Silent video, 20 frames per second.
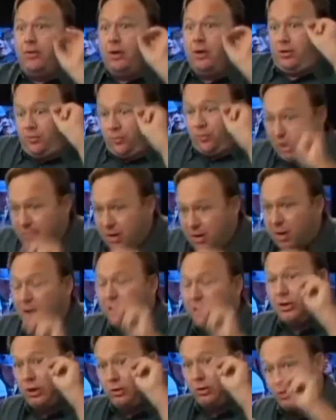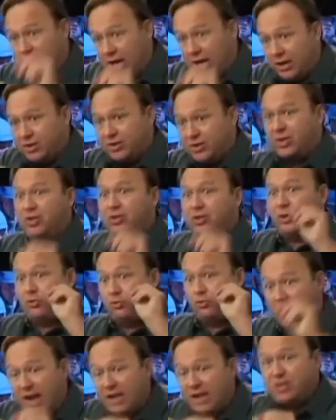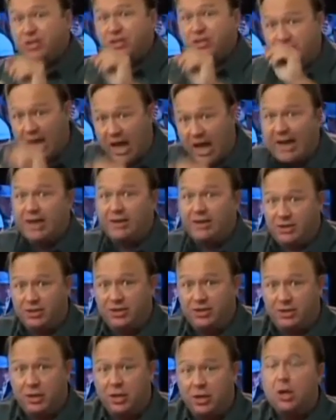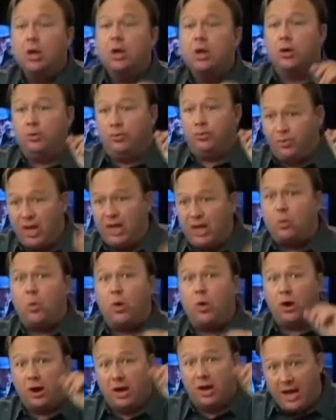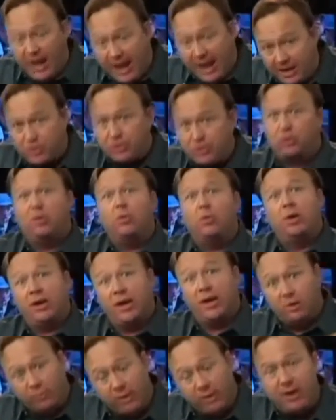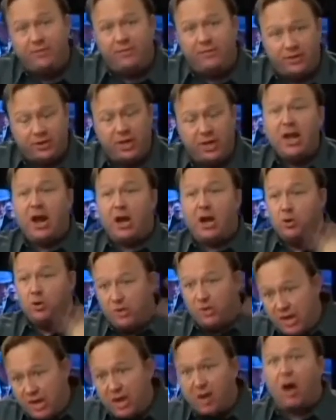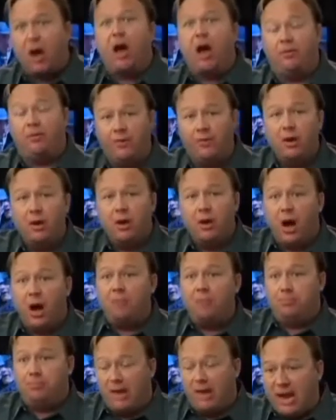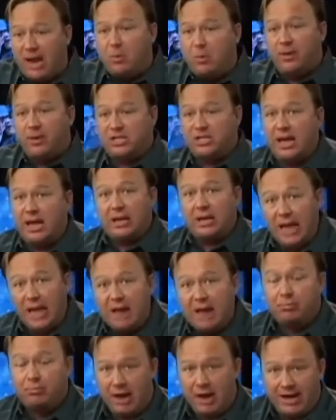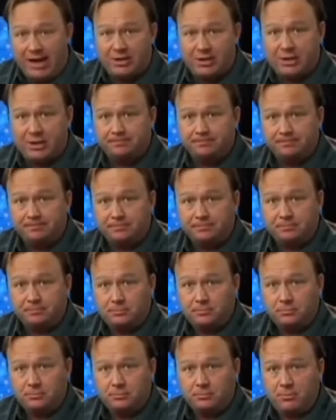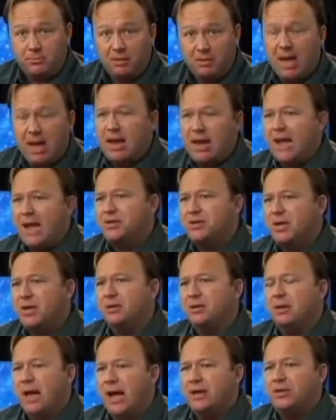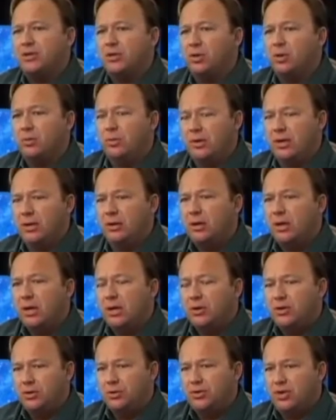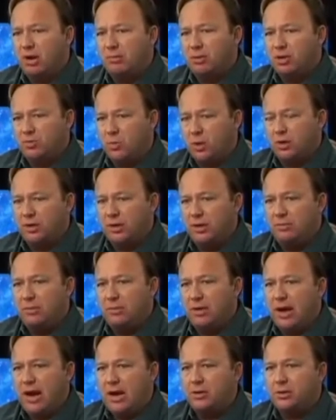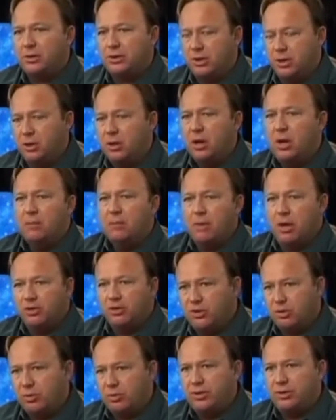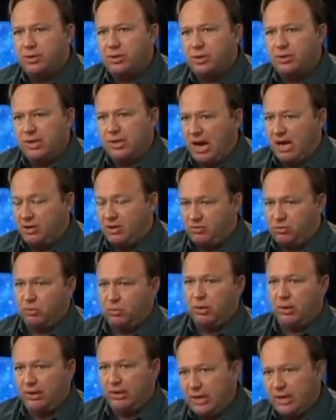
The criminal eugenicist, crazy scientists who think we're a cancer and want to get rid of us and who get off on playing with us like lab rats. My dad said in high school when he 2 summers worked at MD Anderson, most of the research scientists were